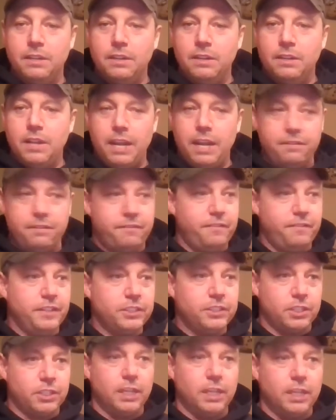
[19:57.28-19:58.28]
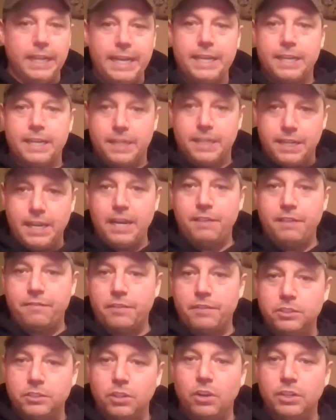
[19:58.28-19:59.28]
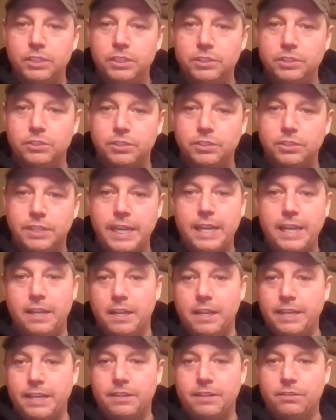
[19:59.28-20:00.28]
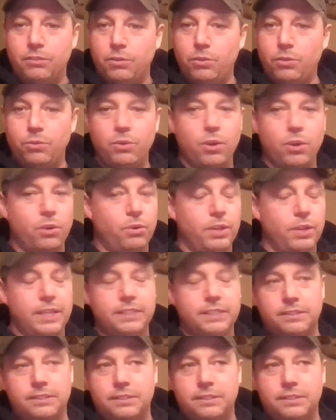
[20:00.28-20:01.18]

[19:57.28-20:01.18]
and fished a lake a day for as long as you stay. Like, who knows?